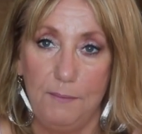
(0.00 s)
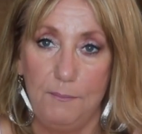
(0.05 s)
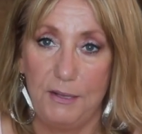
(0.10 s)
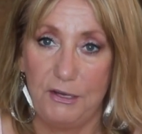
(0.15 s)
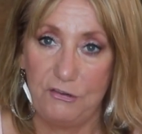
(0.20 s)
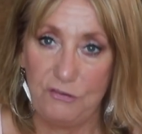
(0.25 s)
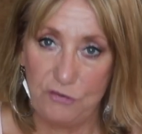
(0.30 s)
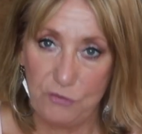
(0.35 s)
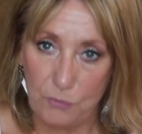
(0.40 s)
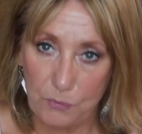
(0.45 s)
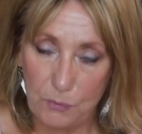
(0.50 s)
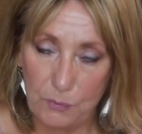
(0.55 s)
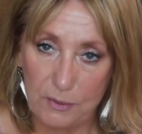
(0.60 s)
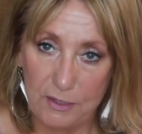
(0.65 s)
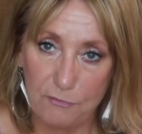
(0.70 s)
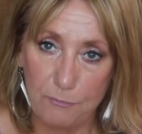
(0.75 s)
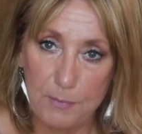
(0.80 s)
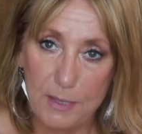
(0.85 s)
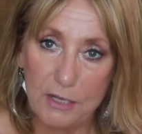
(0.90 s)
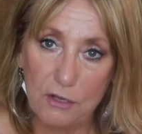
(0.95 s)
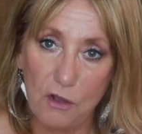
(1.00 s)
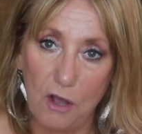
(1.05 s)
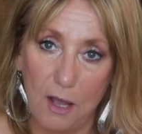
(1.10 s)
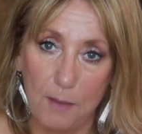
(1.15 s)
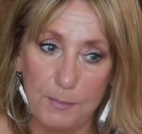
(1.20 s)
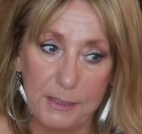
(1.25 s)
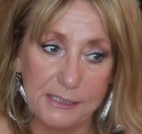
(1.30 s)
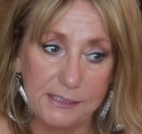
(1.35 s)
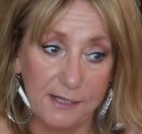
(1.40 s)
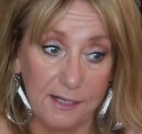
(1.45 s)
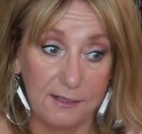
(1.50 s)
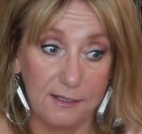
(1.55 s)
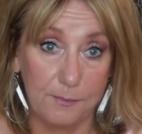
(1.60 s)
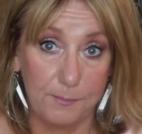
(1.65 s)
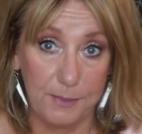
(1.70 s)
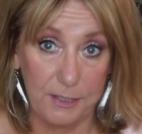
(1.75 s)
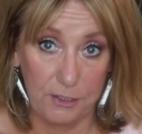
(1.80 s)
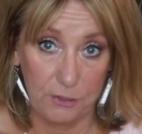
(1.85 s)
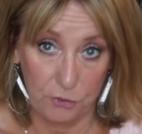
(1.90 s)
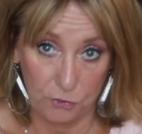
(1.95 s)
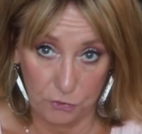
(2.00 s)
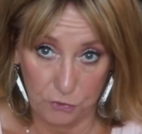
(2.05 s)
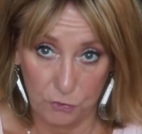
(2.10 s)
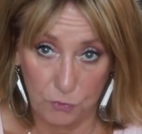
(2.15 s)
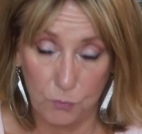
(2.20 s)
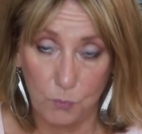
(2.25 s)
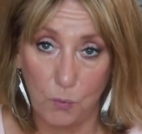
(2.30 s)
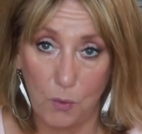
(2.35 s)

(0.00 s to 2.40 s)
Make sure you leave me a comment telling me you